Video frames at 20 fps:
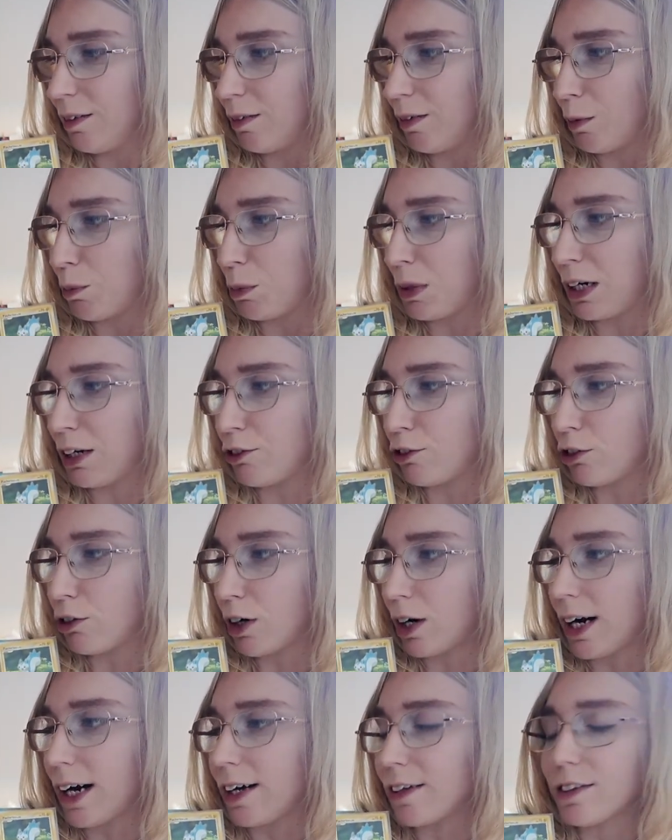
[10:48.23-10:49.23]
The Pikachu
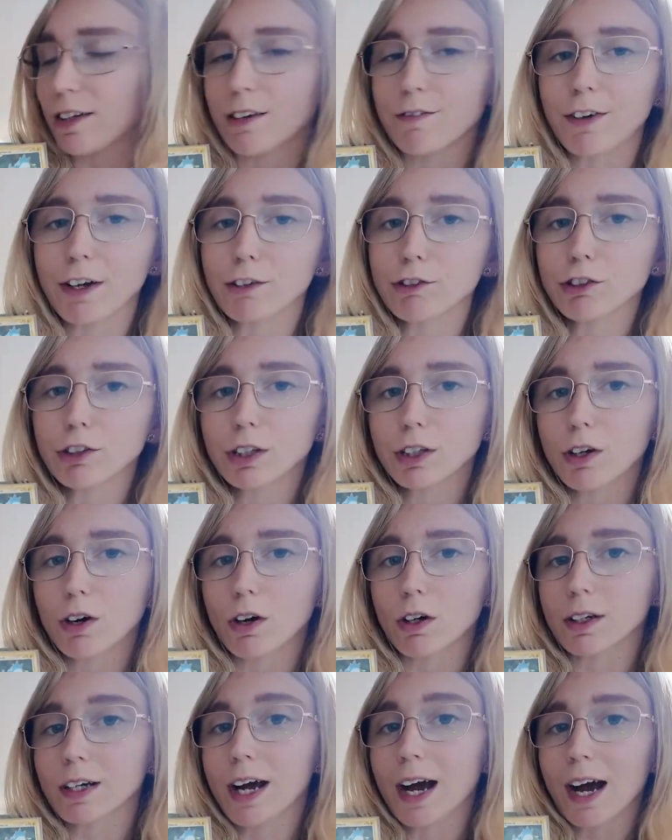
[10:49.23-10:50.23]
cards. I've actually
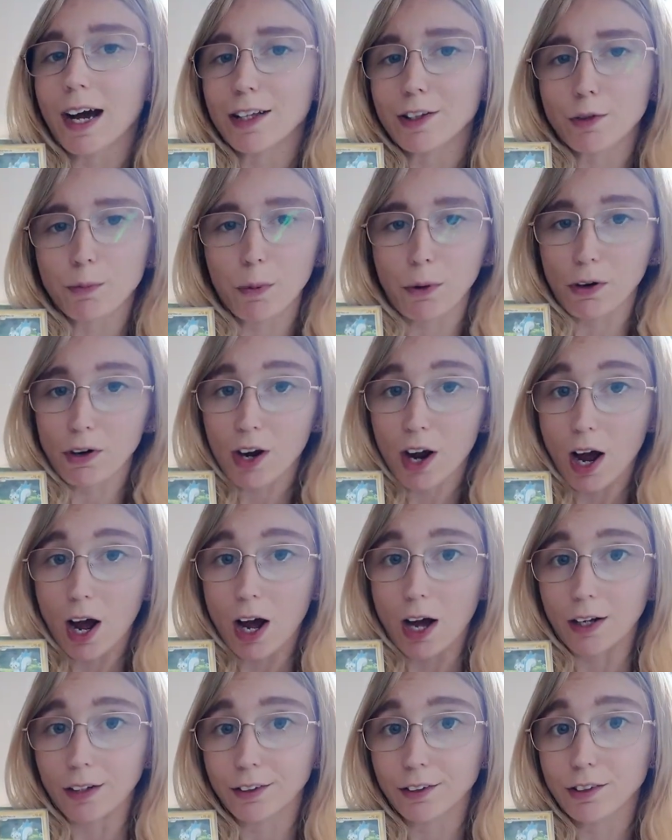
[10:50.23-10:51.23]
got cards on
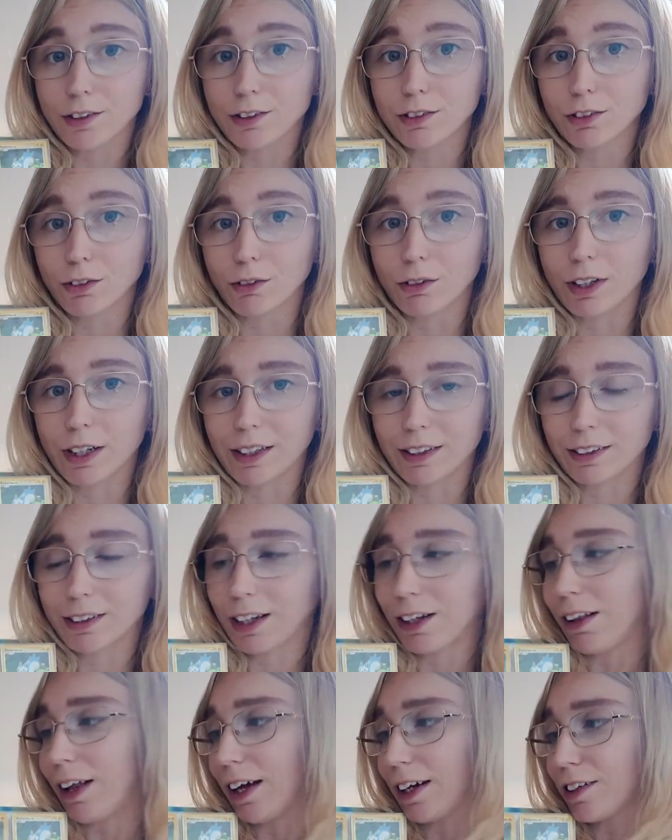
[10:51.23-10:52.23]
cards, so like
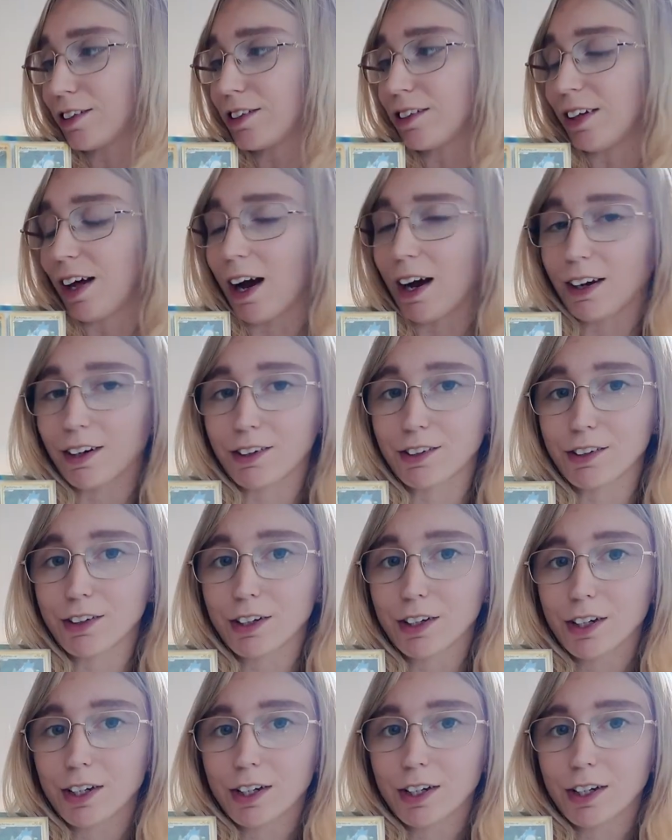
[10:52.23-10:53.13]
they're like stacked.